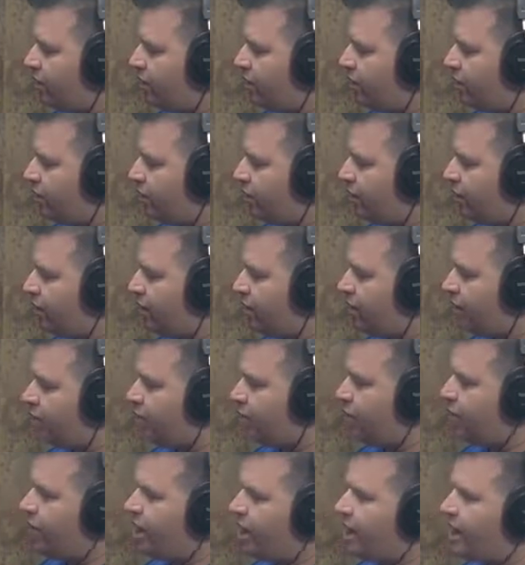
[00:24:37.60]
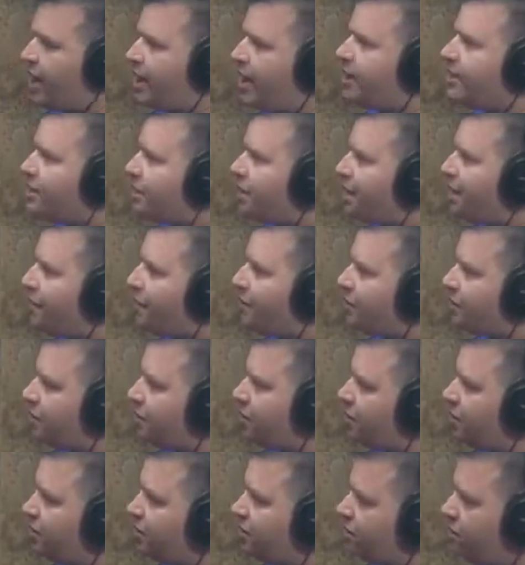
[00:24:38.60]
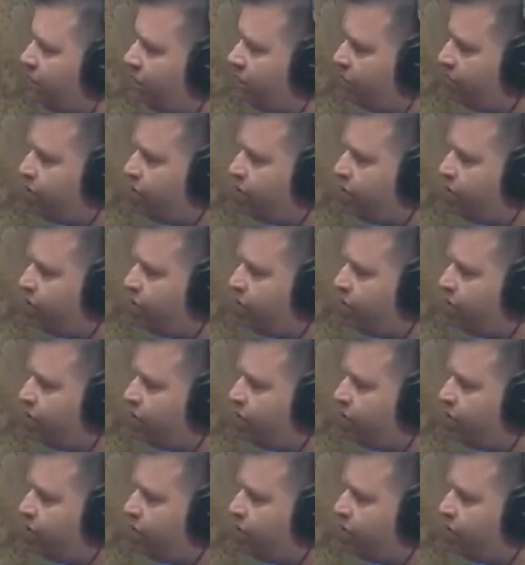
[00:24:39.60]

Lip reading: was when I got saved, like